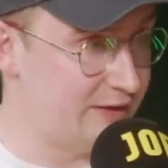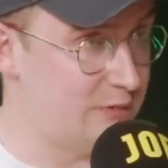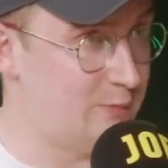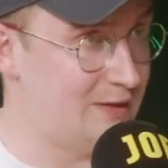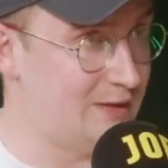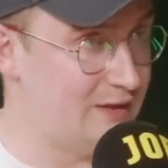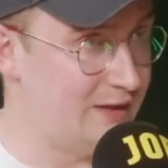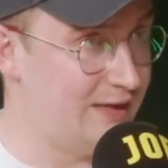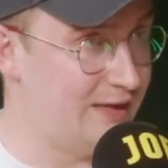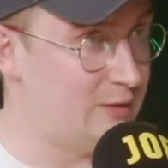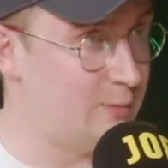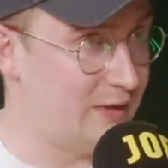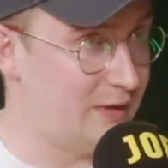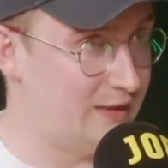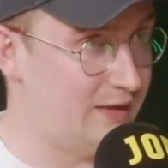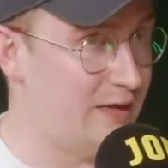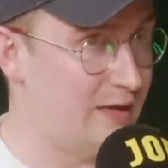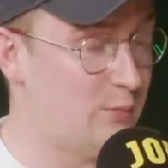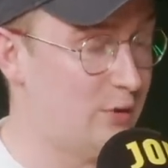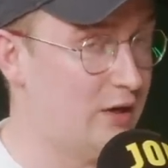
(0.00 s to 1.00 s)
to being led by
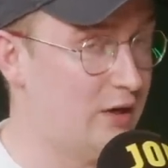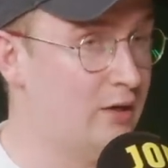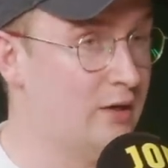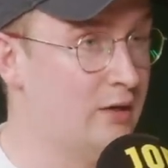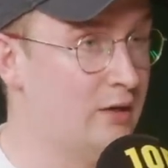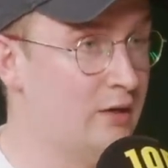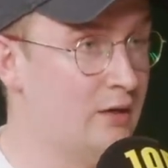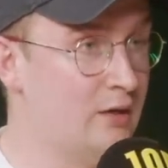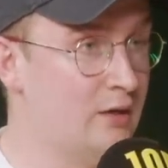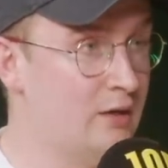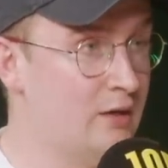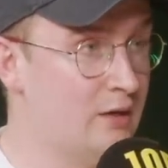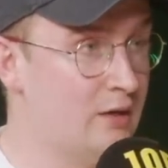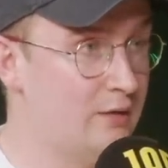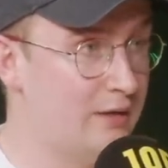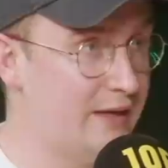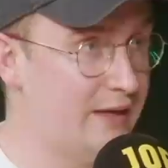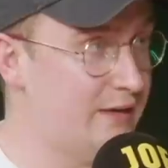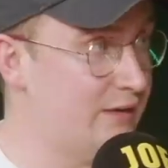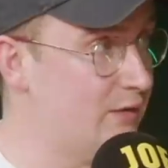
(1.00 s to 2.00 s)
Labour,
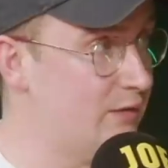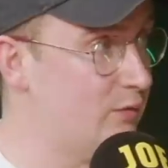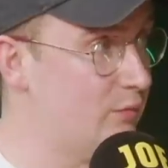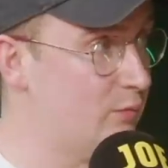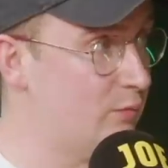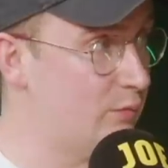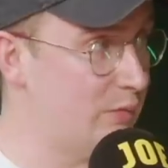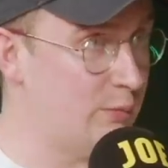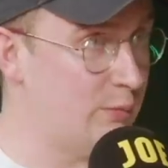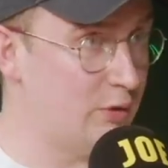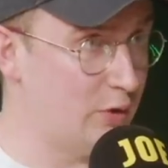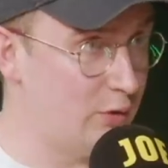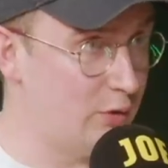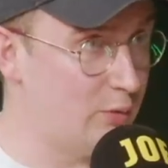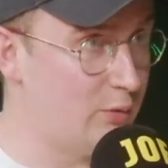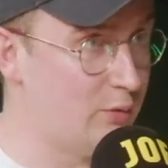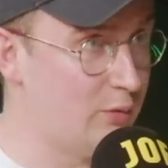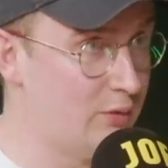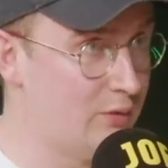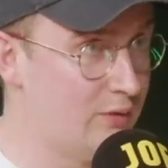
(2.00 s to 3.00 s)
then we will
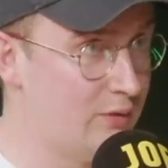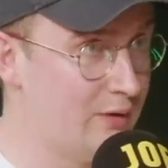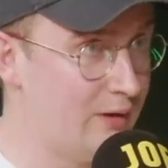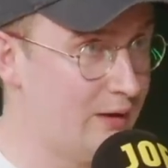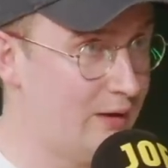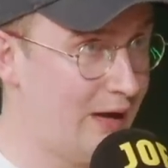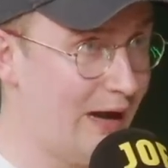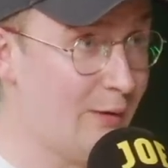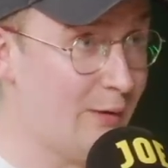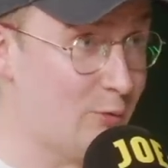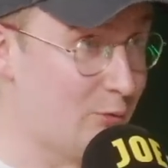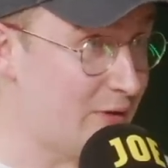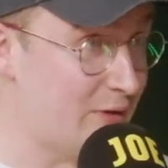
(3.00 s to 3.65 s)
all I will